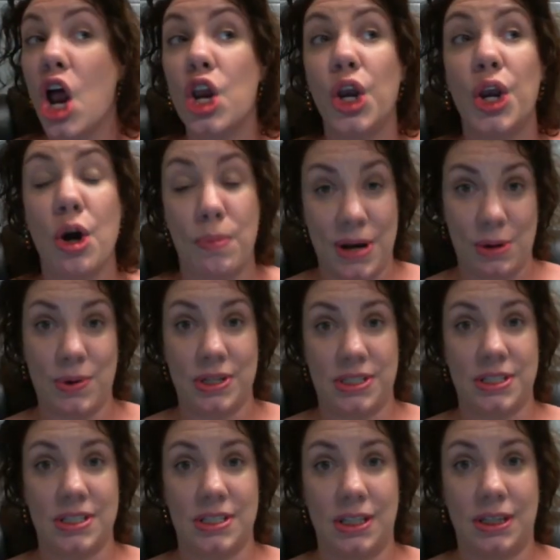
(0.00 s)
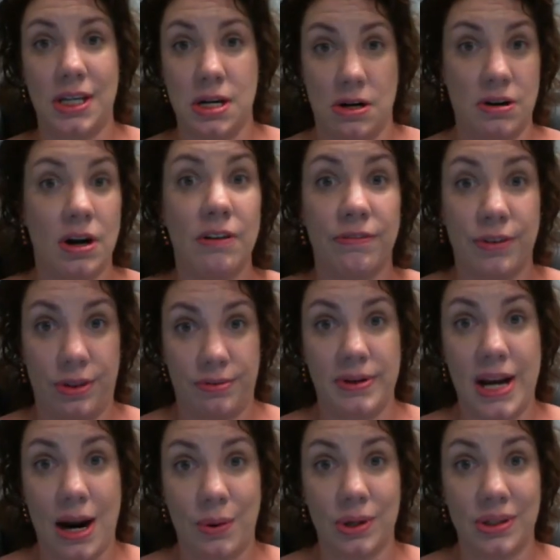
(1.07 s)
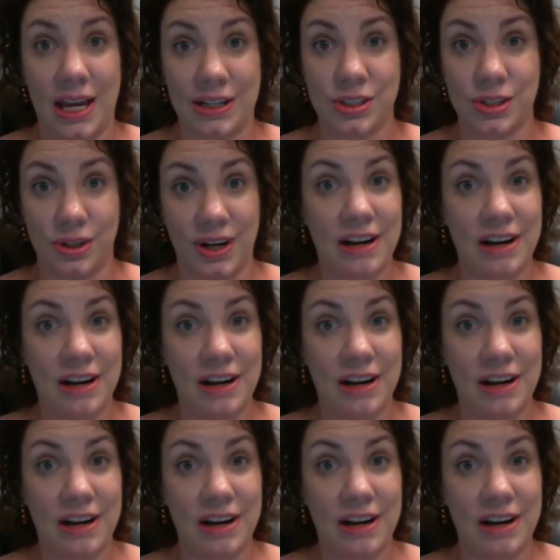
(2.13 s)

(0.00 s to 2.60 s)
Nobody wants to sit there for a 3-hour lecture.